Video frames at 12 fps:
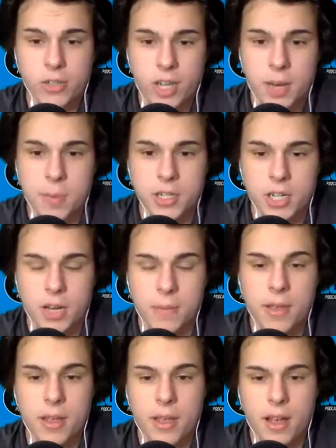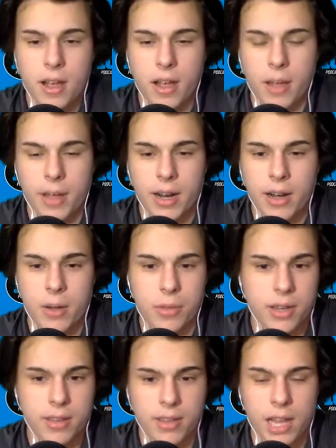championship. And I know
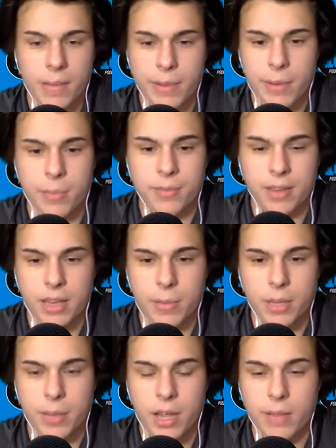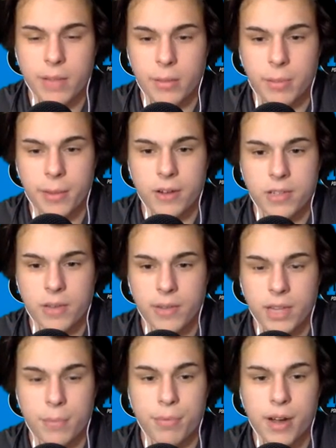that the Alabama team, the Alabama players have a
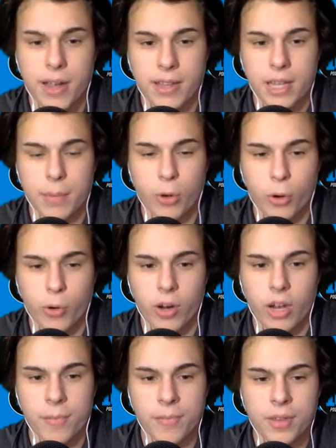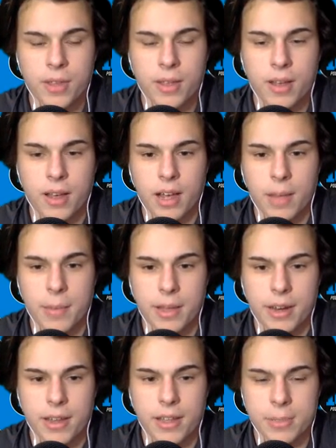lot of pride in that program.
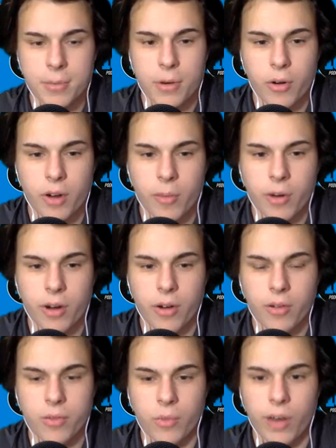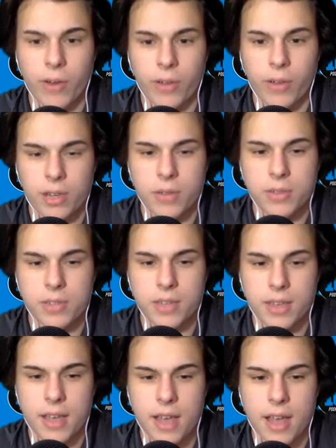And it's a program where rarely do you
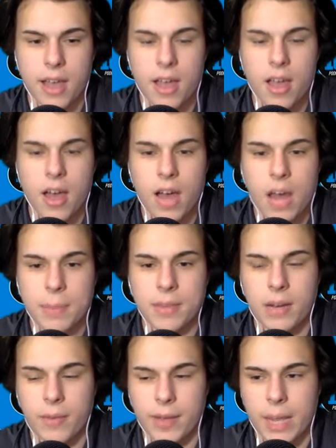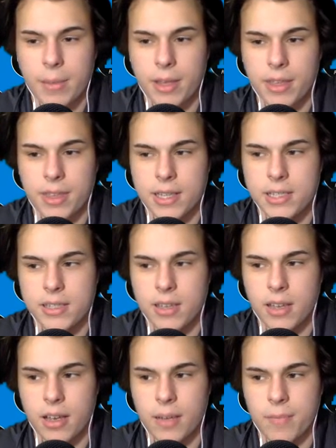see a guy opt out of a game like this.
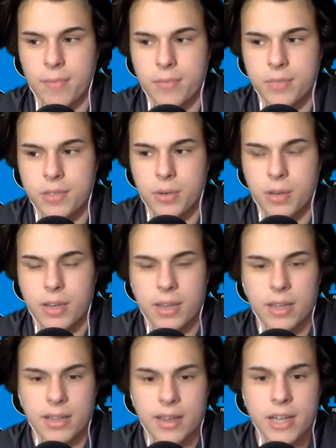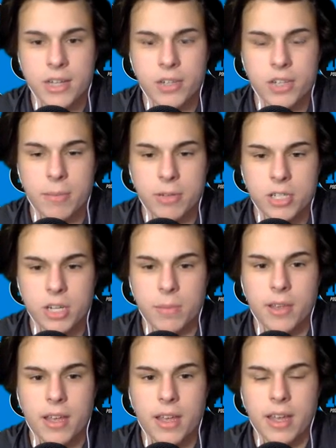So the national
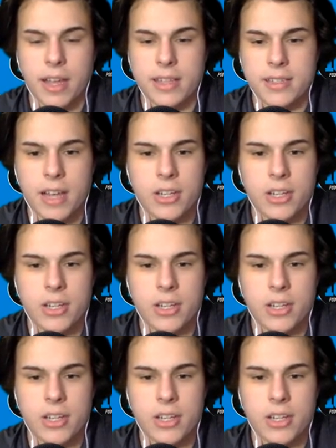championship, it's not